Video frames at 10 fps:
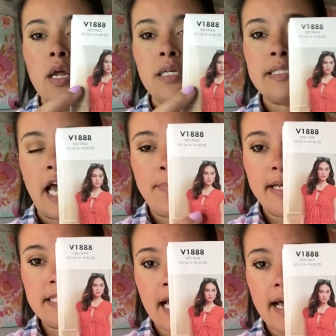side by
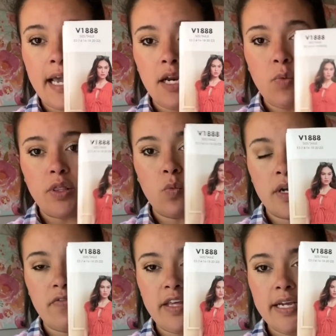side with one
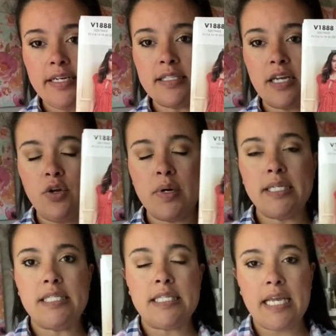of these and you can
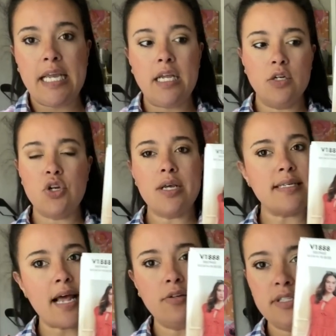see
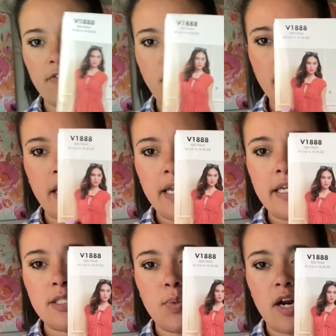just how different it
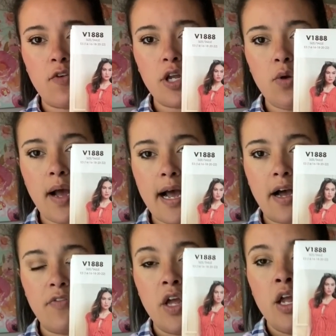is whenever you
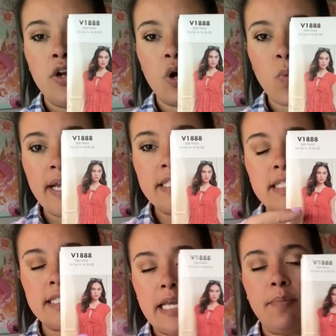have your waist
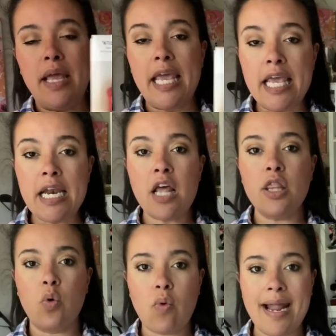seam in
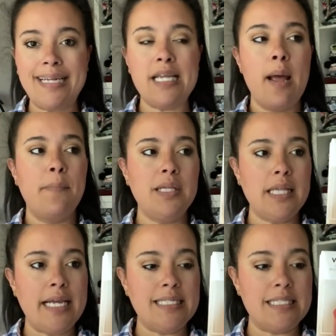the right
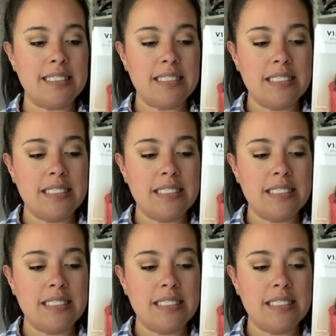place.